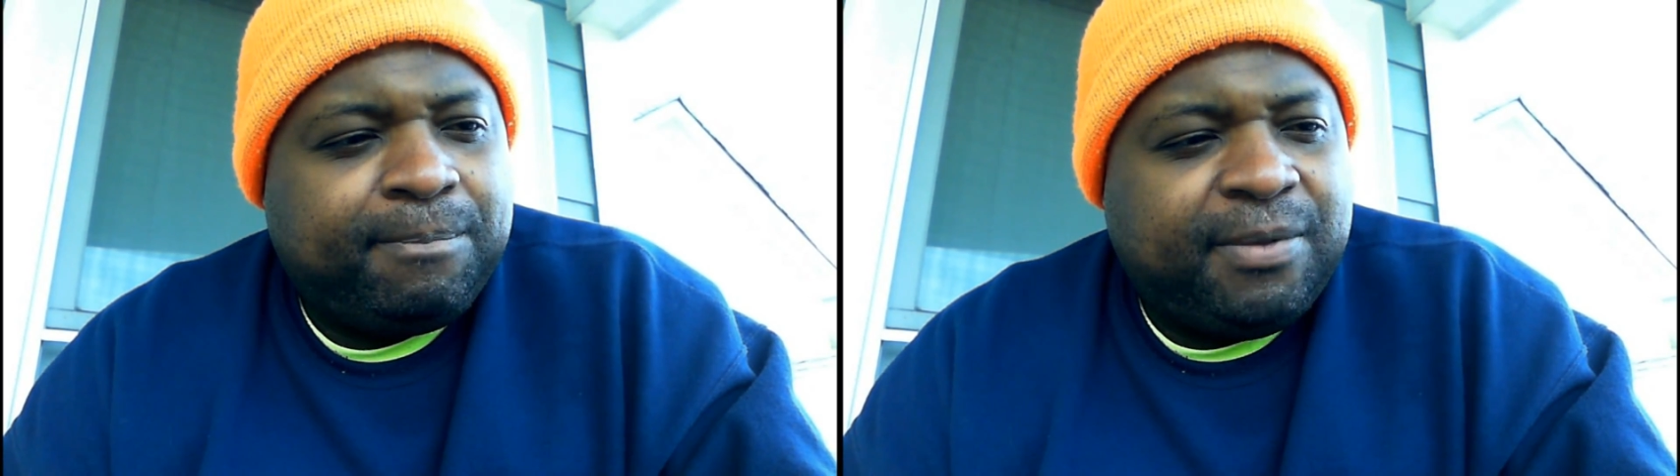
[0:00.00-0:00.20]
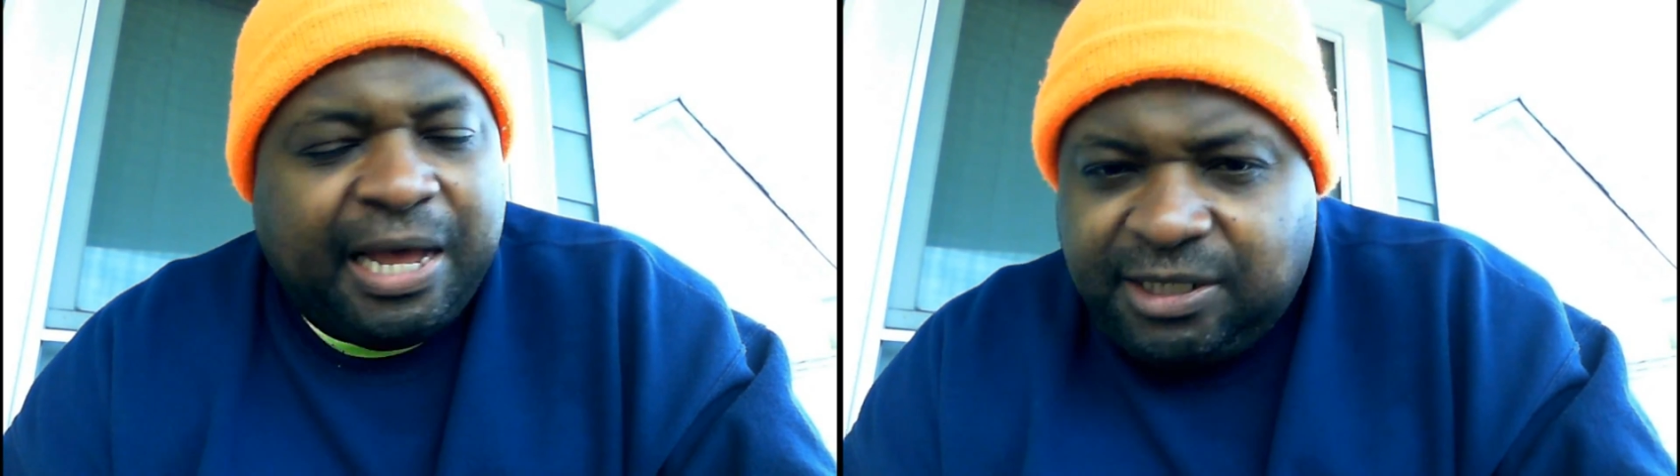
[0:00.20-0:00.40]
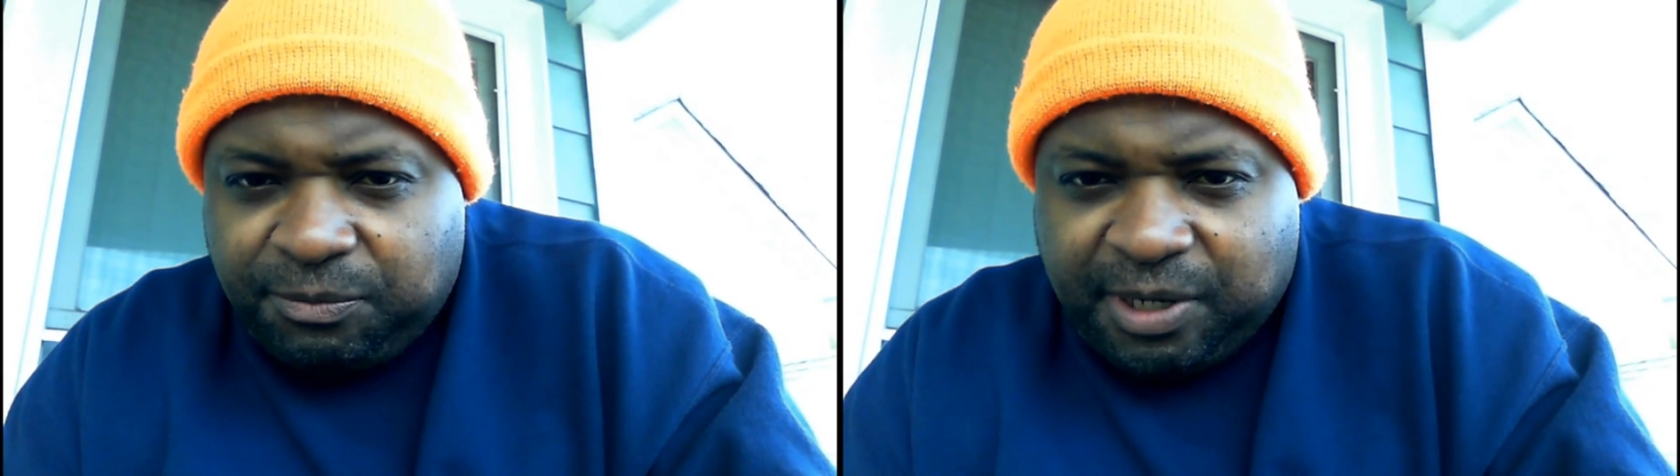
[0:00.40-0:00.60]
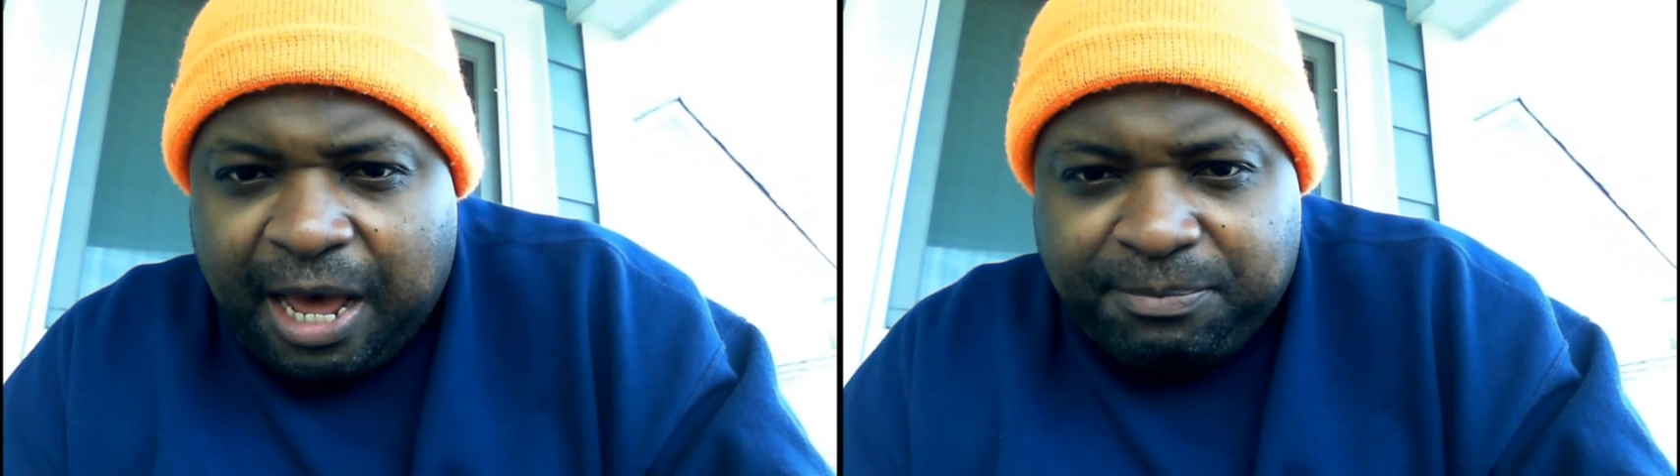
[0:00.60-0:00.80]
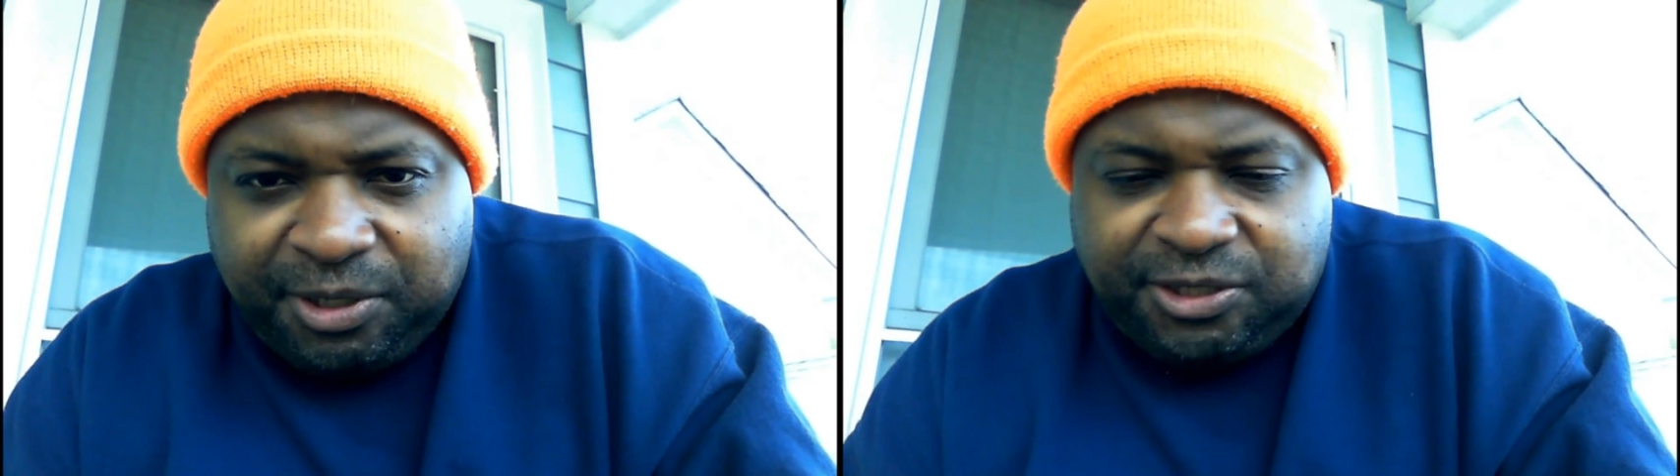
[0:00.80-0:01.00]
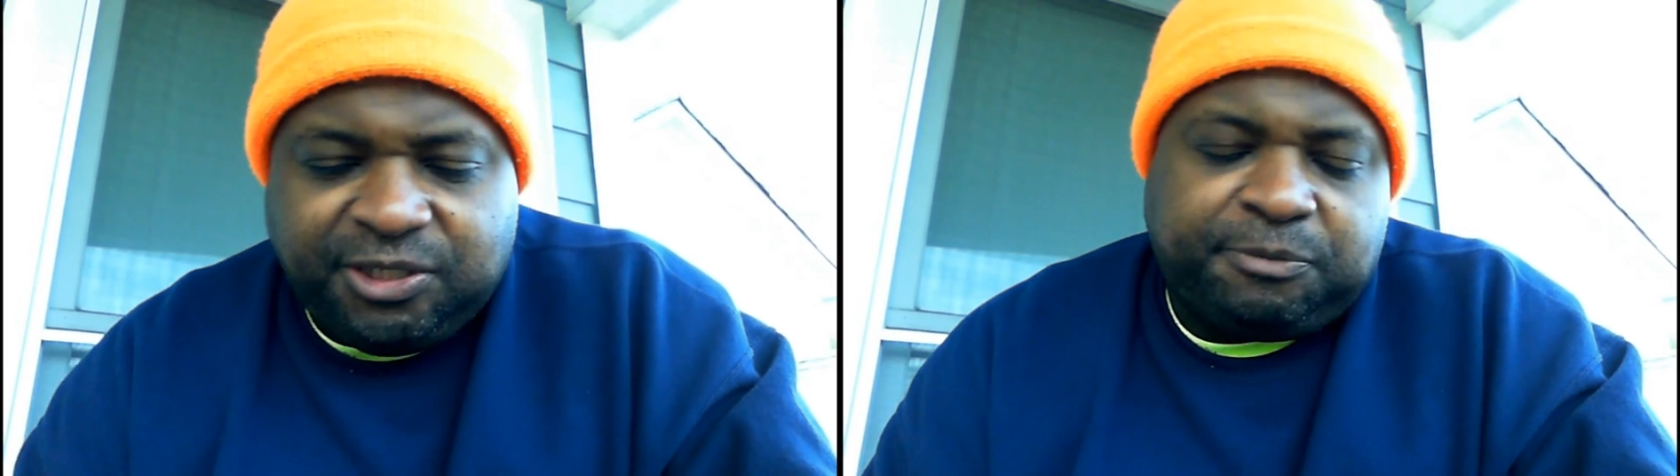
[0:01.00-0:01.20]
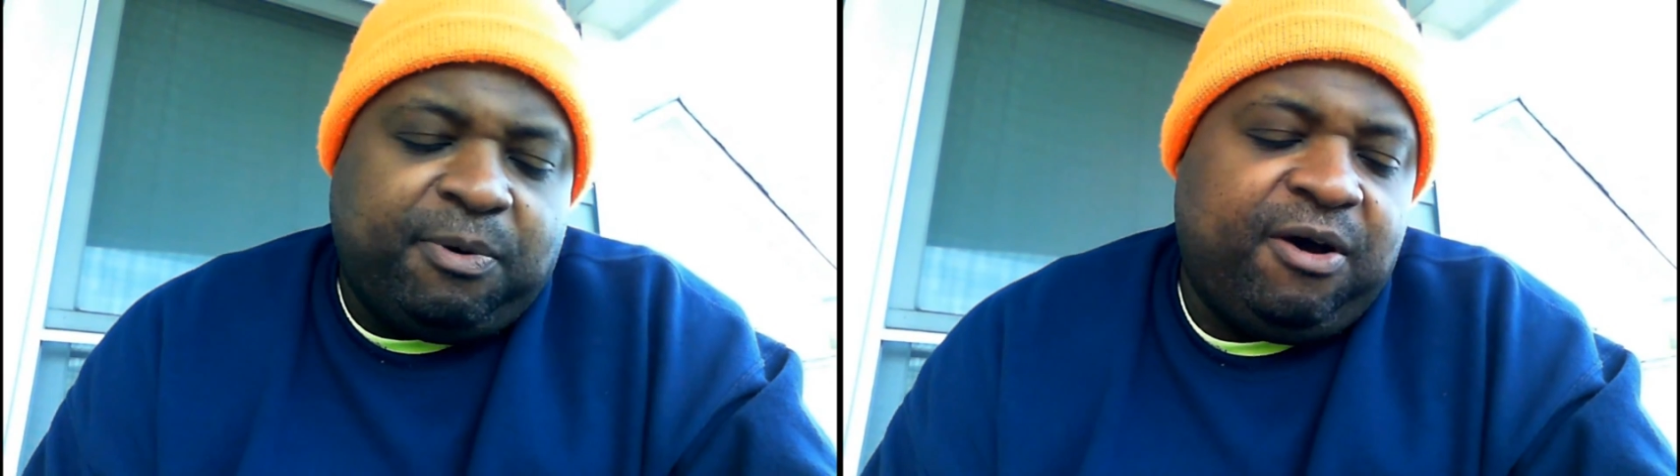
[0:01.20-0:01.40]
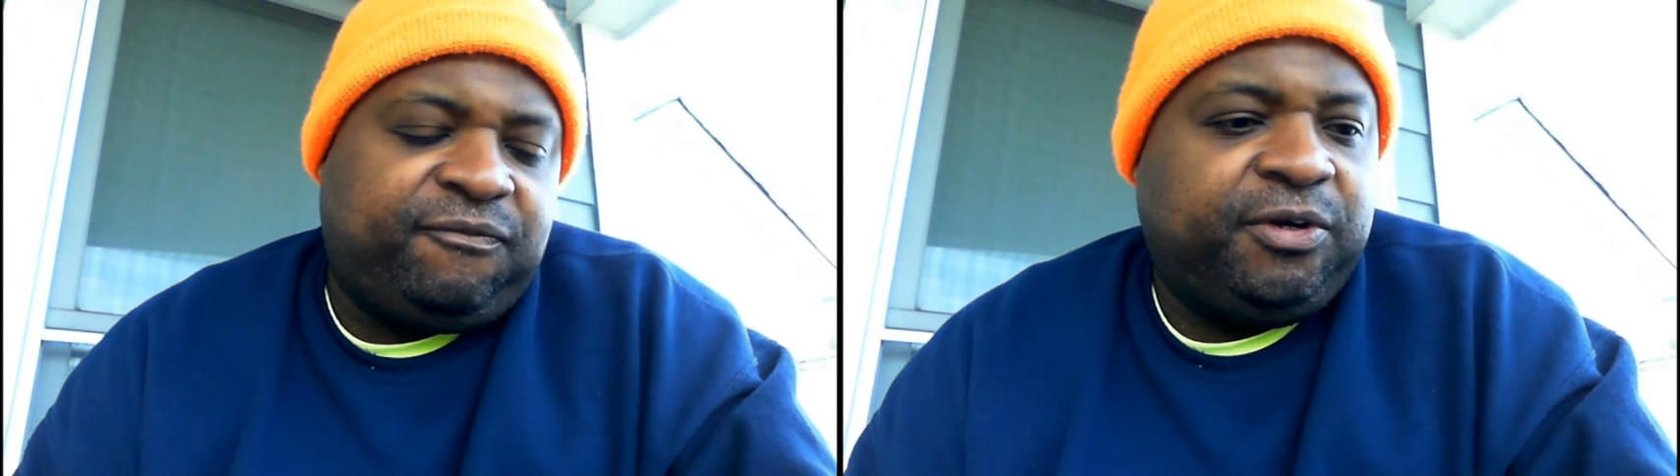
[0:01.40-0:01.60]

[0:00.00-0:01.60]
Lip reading: I deal with the omniscience part